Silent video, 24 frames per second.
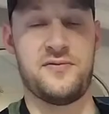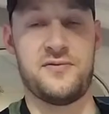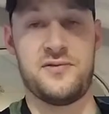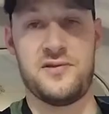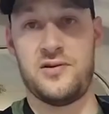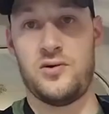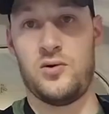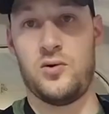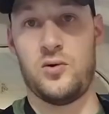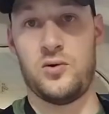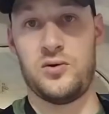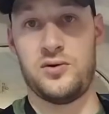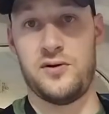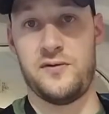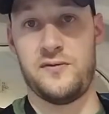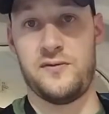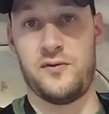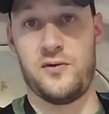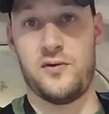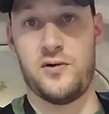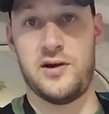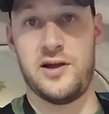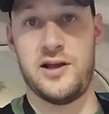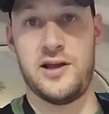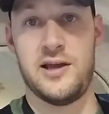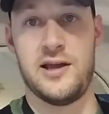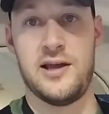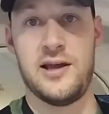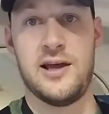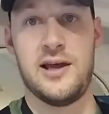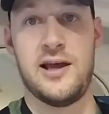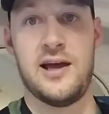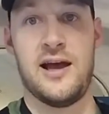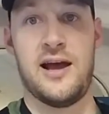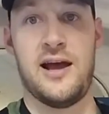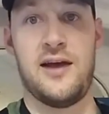the holder for it,
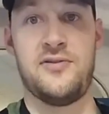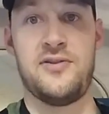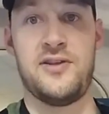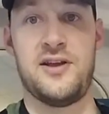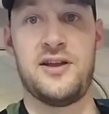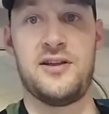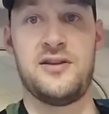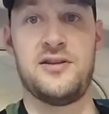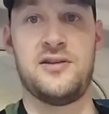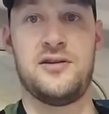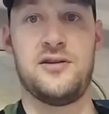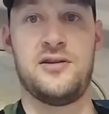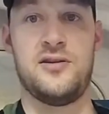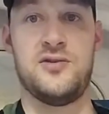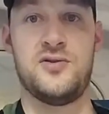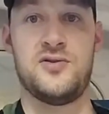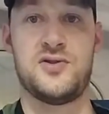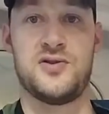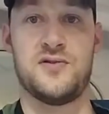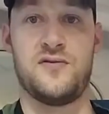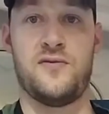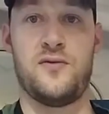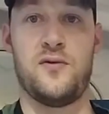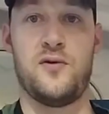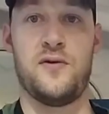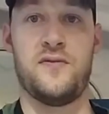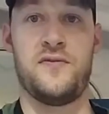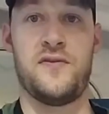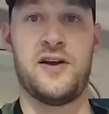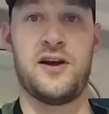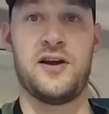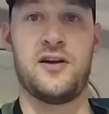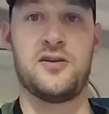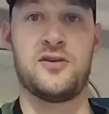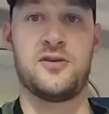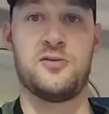and then use your
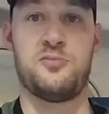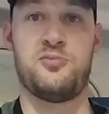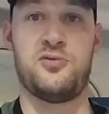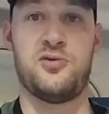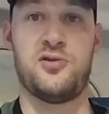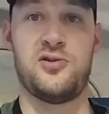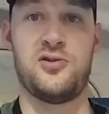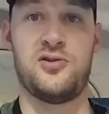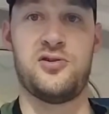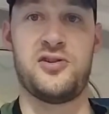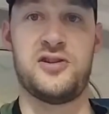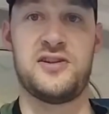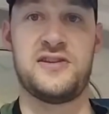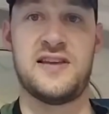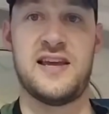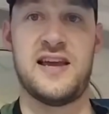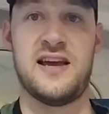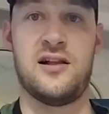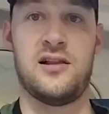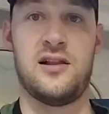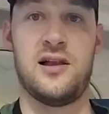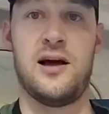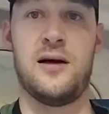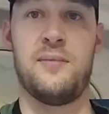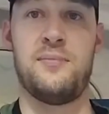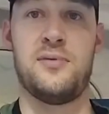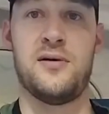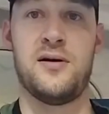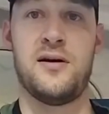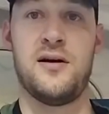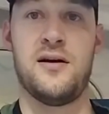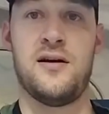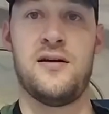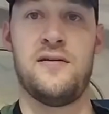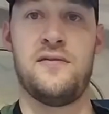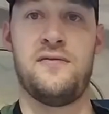forefinger to pull the tail up
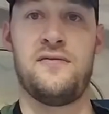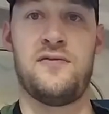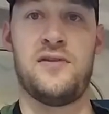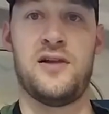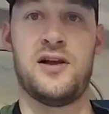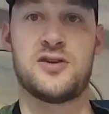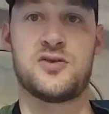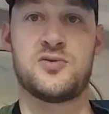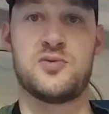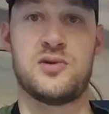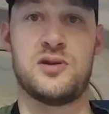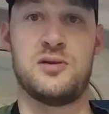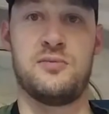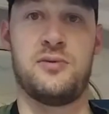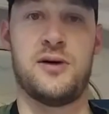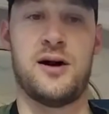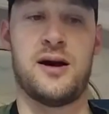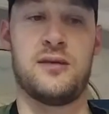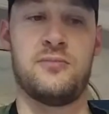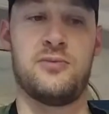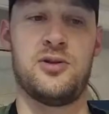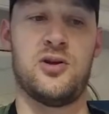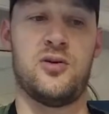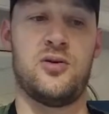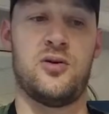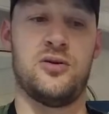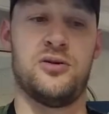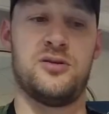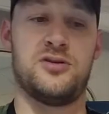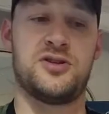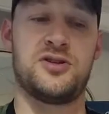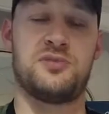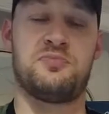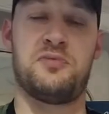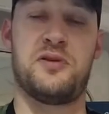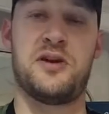flush with the bottom of the holder.
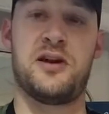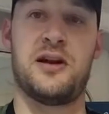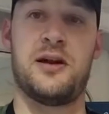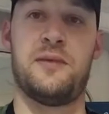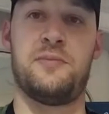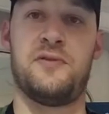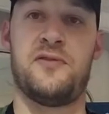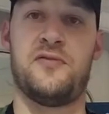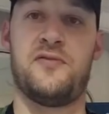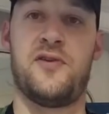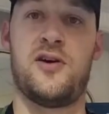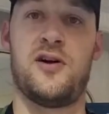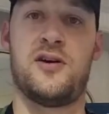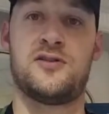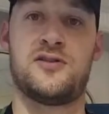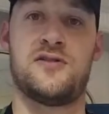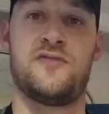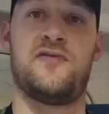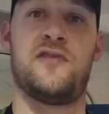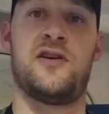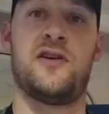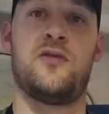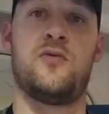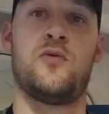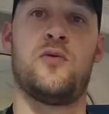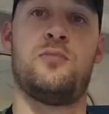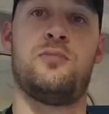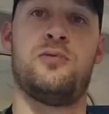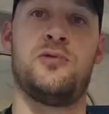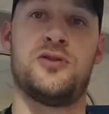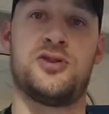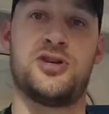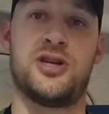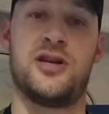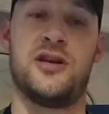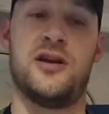Just bring it up as far as your finger will
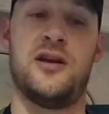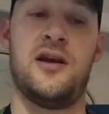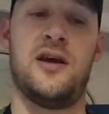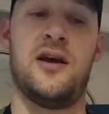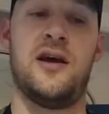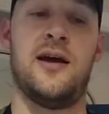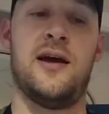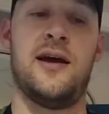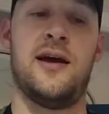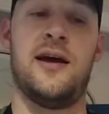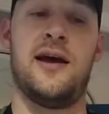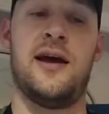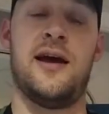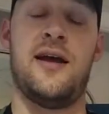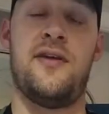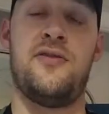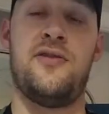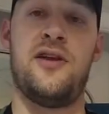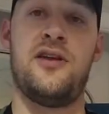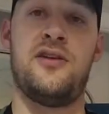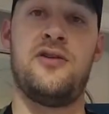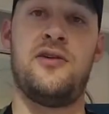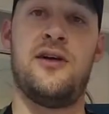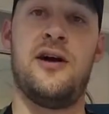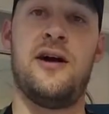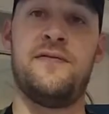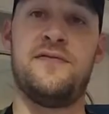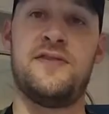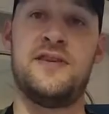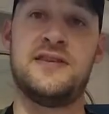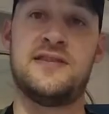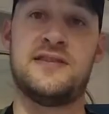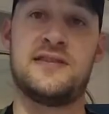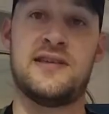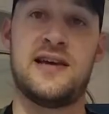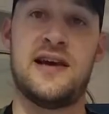push it. And then you have
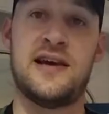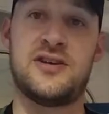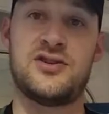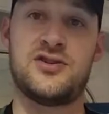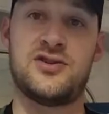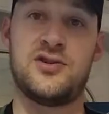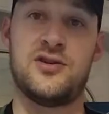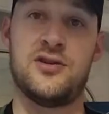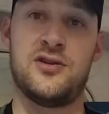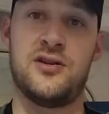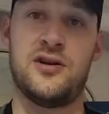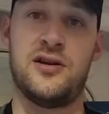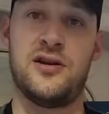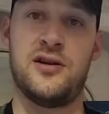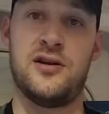these textured,